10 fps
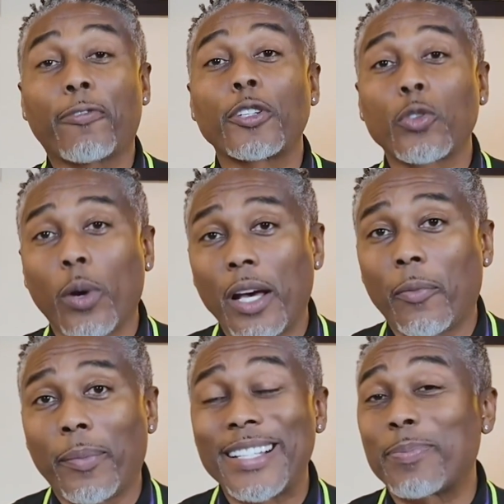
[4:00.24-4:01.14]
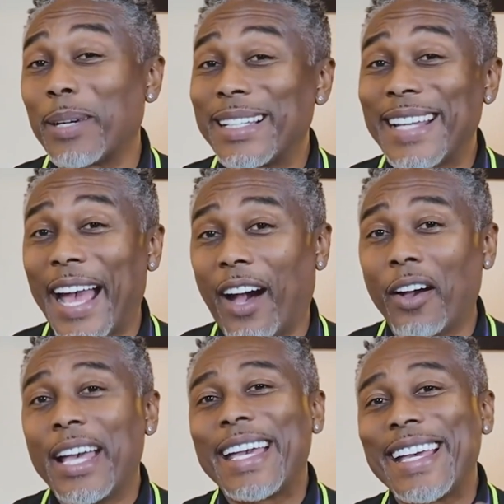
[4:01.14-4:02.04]
for 12 months, but now
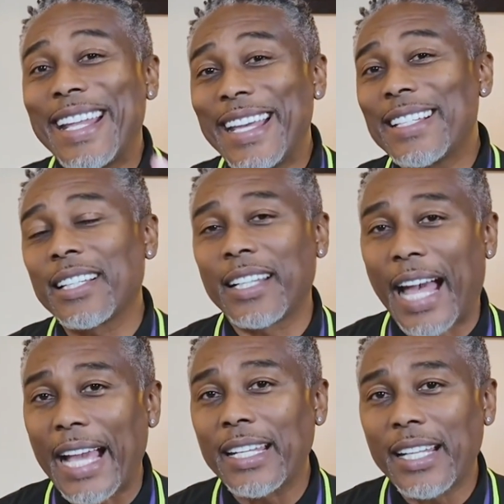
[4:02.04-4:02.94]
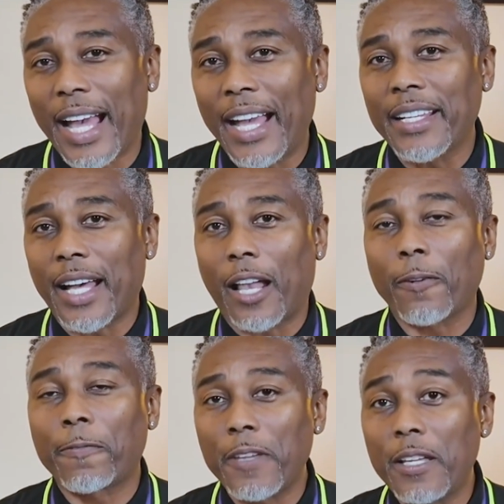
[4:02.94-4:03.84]
it is a
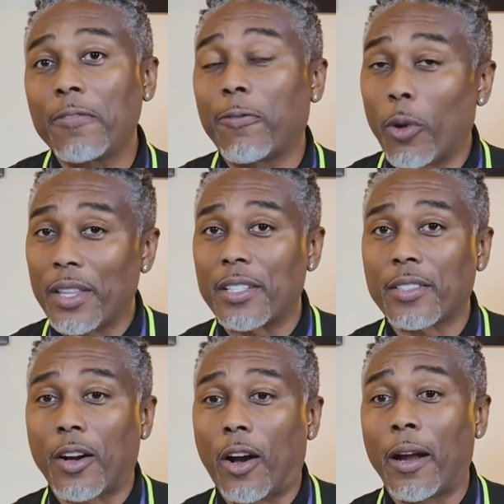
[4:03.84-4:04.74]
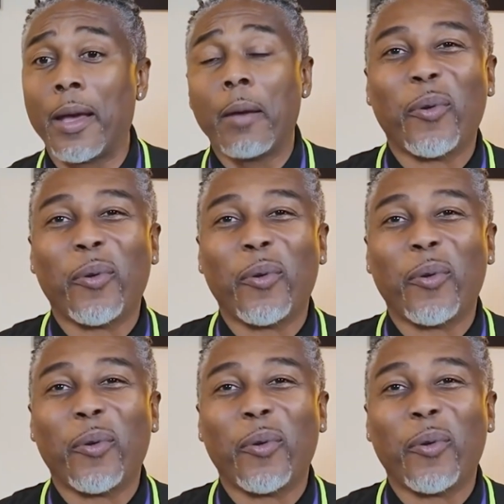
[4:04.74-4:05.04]
$99 fee for this card.